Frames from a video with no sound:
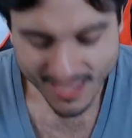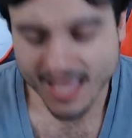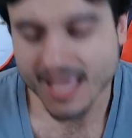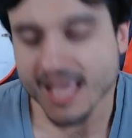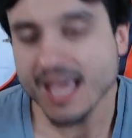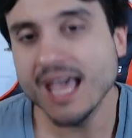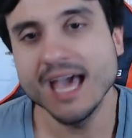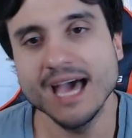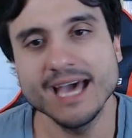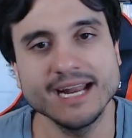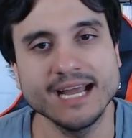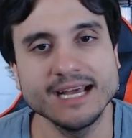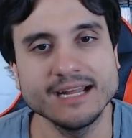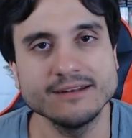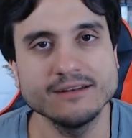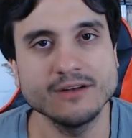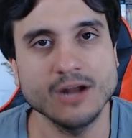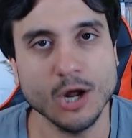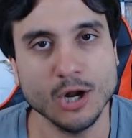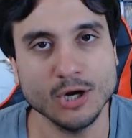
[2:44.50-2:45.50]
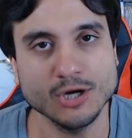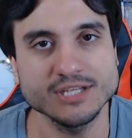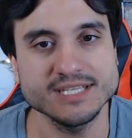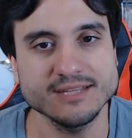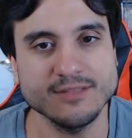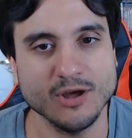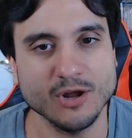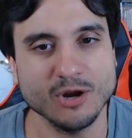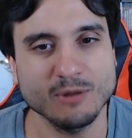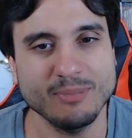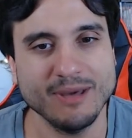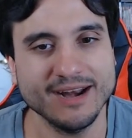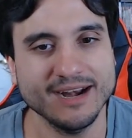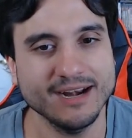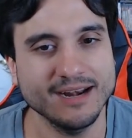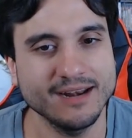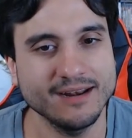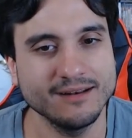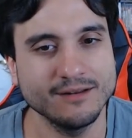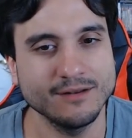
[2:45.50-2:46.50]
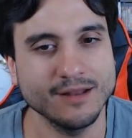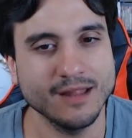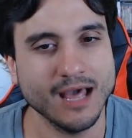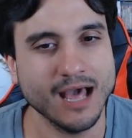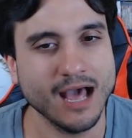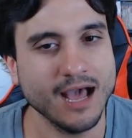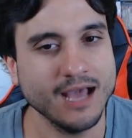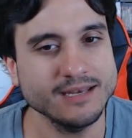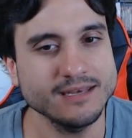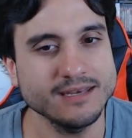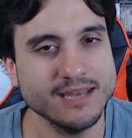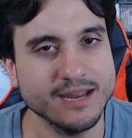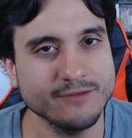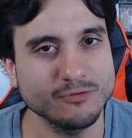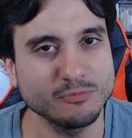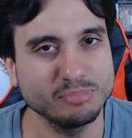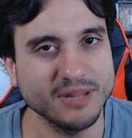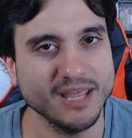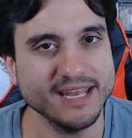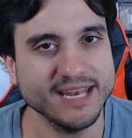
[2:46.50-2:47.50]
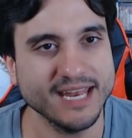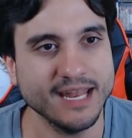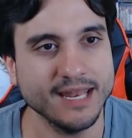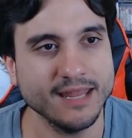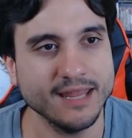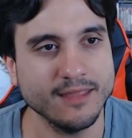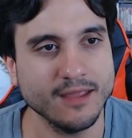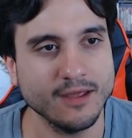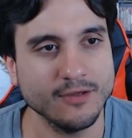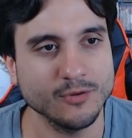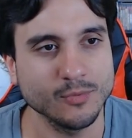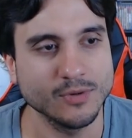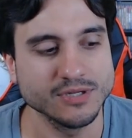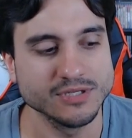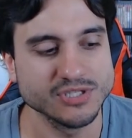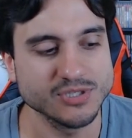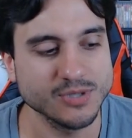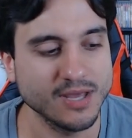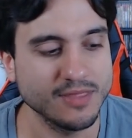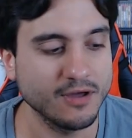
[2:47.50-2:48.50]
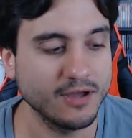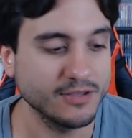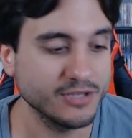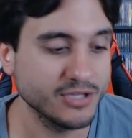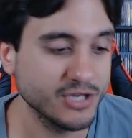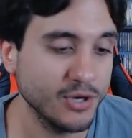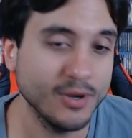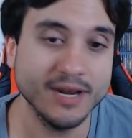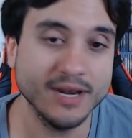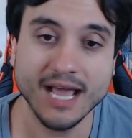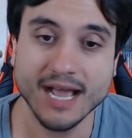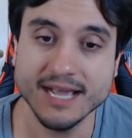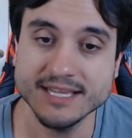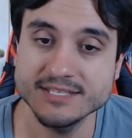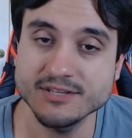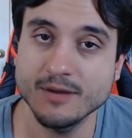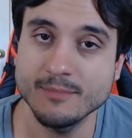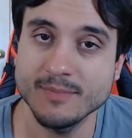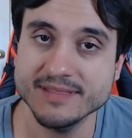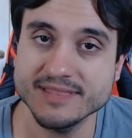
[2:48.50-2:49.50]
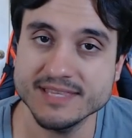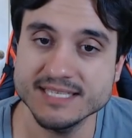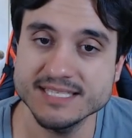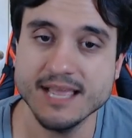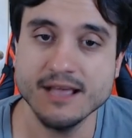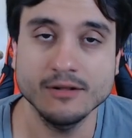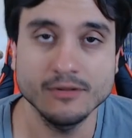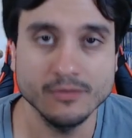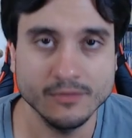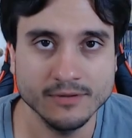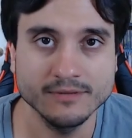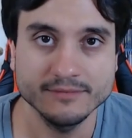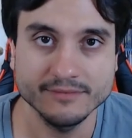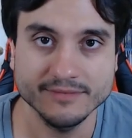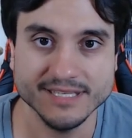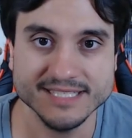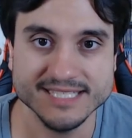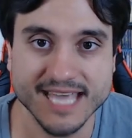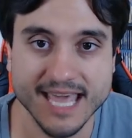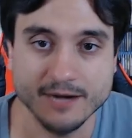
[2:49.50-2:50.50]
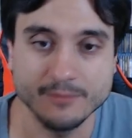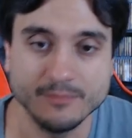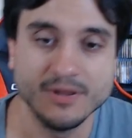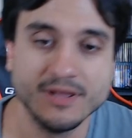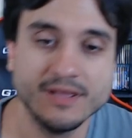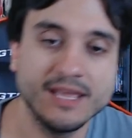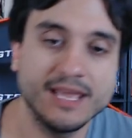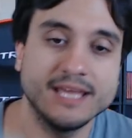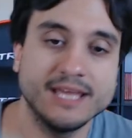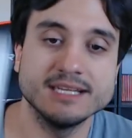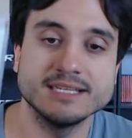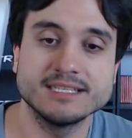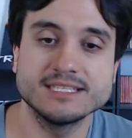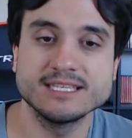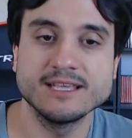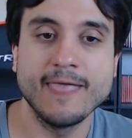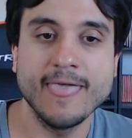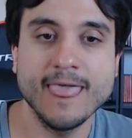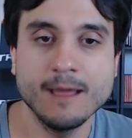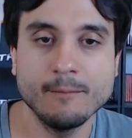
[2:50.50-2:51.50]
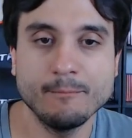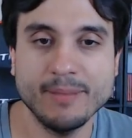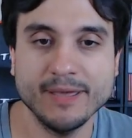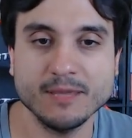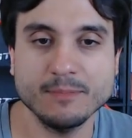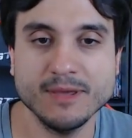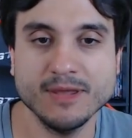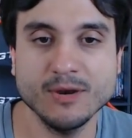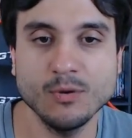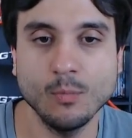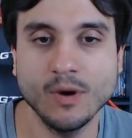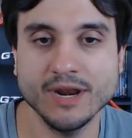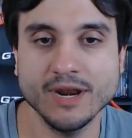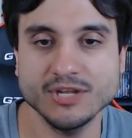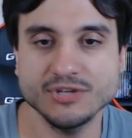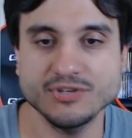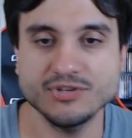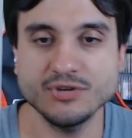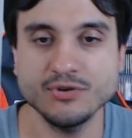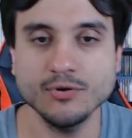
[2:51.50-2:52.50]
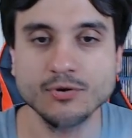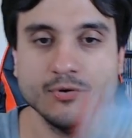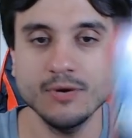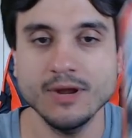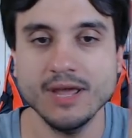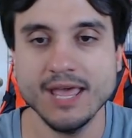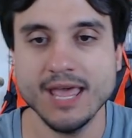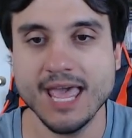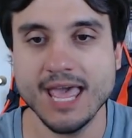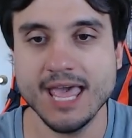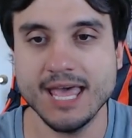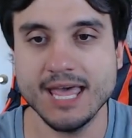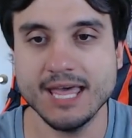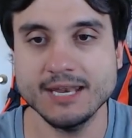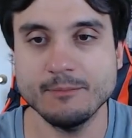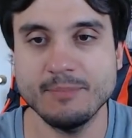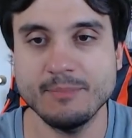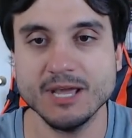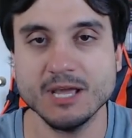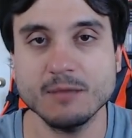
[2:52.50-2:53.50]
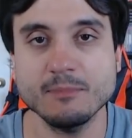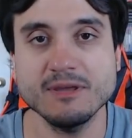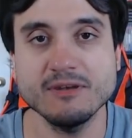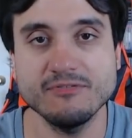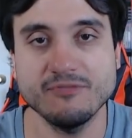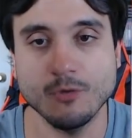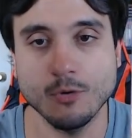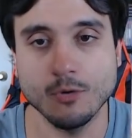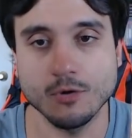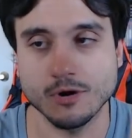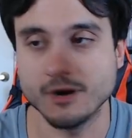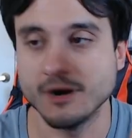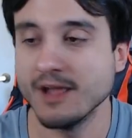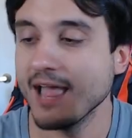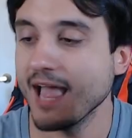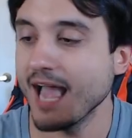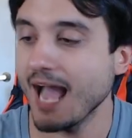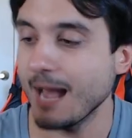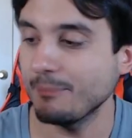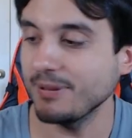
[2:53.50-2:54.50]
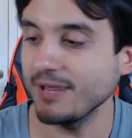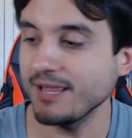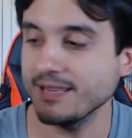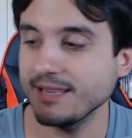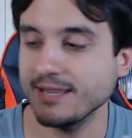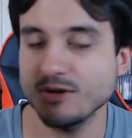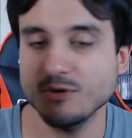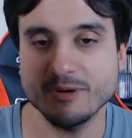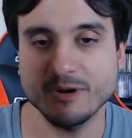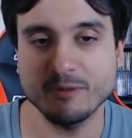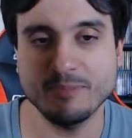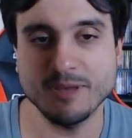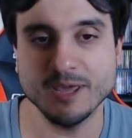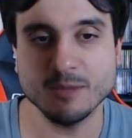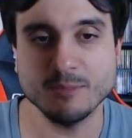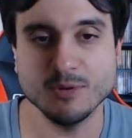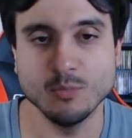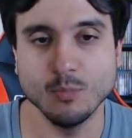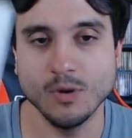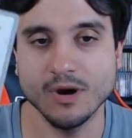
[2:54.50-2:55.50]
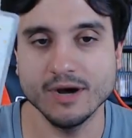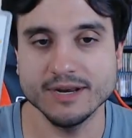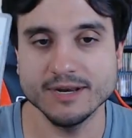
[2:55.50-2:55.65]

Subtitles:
And I honestly thought about it, and I'd never played any of the other ones, so I thought, you know what, I saw them at the sale, let's get them. And it's Pikmin 1 and 2, and Pikmin 4. I played a little bit of Pikmin 1,